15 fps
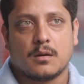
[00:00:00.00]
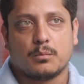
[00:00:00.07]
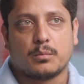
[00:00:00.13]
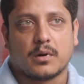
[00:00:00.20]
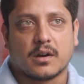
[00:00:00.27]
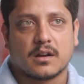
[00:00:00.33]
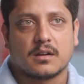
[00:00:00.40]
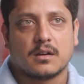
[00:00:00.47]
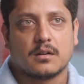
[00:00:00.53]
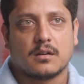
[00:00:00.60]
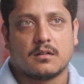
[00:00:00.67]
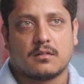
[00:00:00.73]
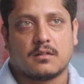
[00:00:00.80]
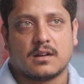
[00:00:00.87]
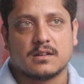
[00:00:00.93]
but
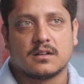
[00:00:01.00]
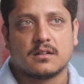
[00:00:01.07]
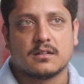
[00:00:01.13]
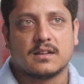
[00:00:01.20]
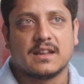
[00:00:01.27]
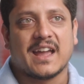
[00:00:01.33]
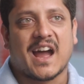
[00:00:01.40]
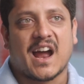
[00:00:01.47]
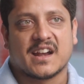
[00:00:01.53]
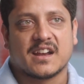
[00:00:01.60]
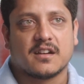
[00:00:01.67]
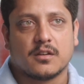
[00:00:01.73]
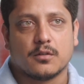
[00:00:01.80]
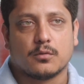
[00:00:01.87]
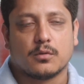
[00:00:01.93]
rather the
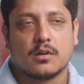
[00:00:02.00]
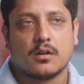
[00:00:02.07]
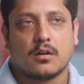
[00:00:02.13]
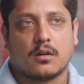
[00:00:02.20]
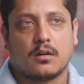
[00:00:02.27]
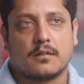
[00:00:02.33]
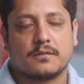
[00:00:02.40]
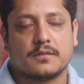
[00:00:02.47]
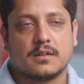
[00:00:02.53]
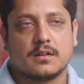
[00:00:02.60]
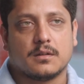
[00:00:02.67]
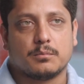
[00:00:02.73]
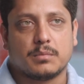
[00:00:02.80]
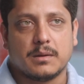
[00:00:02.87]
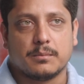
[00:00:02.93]
attitude of
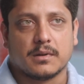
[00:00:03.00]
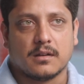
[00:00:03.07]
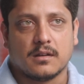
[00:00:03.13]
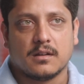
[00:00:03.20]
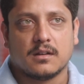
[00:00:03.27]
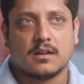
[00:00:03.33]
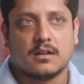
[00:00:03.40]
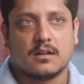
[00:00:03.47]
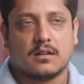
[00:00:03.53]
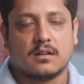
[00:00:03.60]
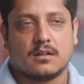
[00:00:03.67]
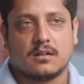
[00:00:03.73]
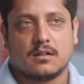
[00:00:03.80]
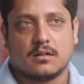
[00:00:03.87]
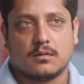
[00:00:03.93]
the people
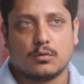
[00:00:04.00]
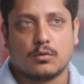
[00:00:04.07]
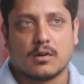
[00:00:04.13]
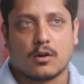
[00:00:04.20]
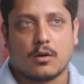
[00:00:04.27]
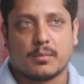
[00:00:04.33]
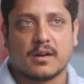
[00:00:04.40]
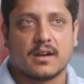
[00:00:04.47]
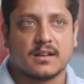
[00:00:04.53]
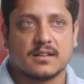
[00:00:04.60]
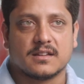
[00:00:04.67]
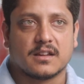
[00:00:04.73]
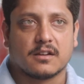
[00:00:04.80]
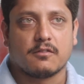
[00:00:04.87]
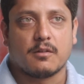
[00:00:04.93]
uh, who are operating
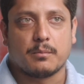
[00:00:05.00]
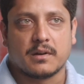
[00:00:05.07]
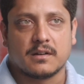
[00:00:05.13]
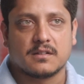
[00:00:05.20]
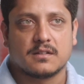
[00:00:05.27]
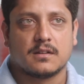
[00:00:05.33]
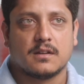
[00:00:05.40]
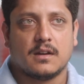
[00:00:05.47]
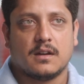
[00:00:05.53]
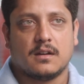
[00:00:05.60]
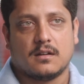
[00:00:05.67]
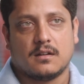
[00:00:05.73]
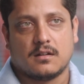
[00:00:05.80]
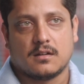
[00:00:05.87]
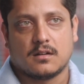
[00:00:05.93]
these equipments
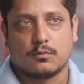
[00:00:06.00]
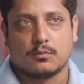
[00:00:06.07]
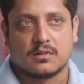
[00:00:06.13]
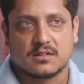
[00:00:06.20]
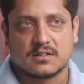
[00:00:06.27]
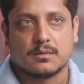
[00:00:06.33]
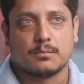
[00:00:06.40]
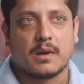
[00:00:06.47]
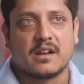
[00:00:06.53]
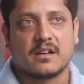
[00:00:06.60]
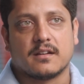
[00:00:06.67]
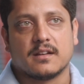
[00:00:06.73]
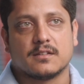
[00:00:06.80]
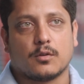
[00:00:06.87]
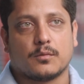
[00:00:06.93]
uh, towards the
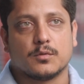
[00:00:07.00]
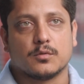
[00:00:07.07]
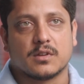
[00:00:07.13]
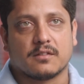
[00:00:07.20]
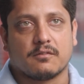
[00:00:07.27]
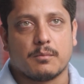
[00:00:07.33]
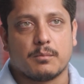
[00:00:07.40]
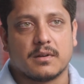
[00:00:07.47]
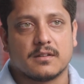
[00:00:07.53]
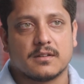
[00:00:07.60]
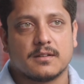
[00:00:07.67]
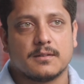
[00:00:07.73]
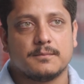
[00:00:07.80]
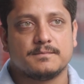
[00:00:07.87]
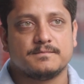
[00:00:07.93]
maintenance of those equipments.